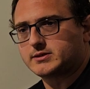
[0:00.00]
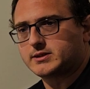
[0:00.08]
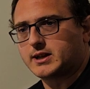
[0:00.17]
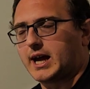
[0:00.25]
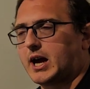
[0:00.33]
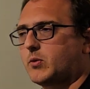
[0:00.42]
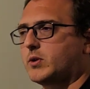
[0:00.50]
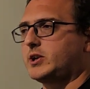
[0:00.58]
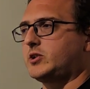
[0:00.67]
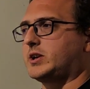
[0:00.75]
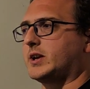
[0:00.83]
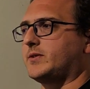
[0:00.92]
How are
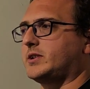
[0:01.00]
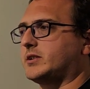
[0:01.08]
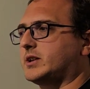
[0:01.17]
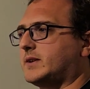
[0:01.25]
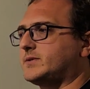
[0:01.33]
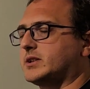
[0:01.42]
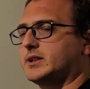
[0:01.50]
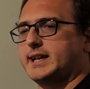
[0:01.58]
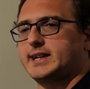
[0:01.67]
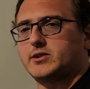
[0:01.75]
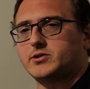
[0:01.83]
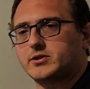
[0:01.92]
you giving the love to lay
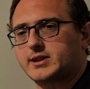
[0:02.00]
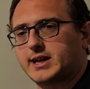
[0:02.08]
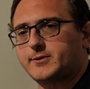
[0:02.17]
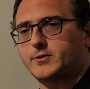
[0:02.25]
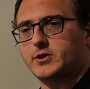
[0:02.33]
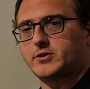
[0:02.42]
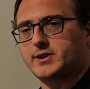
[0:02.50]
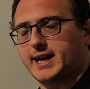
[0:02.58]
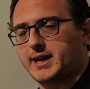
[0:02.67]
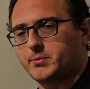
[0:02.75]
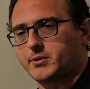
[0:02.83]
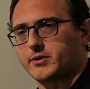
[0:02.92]
down your life for your
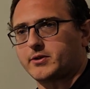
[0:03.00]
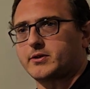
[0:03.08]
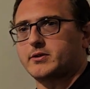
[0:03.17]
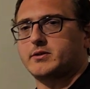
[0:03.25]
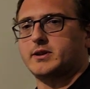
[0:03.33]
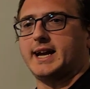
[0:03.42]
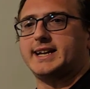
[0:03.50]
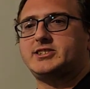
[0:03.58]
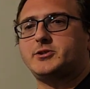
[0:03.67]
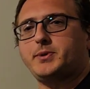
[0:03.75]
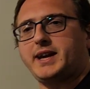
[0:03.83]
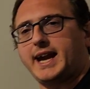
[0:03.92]
neighbor and
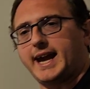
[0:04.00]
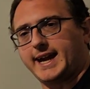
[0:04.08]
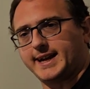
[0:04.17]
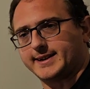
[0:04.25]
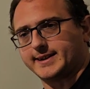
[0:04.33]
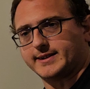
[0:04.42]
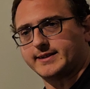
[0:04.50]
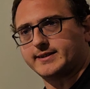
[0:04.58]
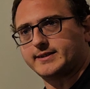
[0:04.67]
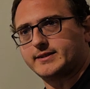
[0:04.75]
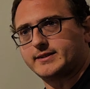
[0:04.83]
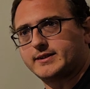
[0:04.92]
to be hated?
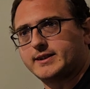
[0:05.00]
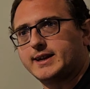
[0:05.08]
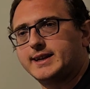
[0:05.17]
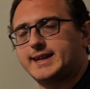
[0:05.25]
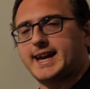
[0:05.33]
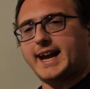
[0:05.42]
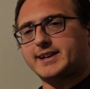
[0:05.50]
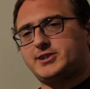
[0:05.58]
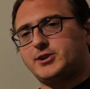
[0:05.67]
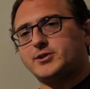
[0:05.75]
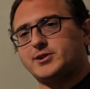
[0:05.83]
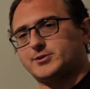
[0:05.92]
You can't
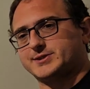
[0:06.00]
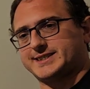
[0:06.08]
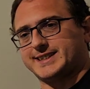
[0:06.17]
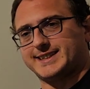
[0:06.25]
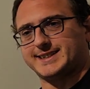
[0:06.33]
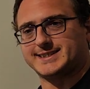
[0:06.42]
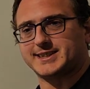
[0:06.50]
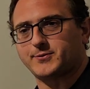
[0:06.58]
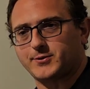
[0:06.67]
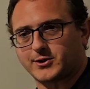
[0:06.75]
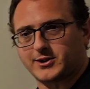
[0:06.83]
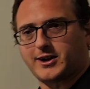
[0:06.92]
do those things
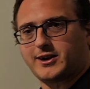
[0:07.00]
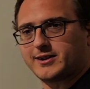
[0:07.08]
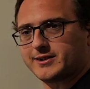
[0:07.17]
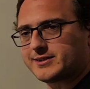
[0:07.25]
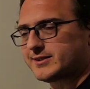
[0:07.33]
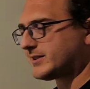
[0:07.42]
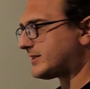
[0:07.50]
if you're gone.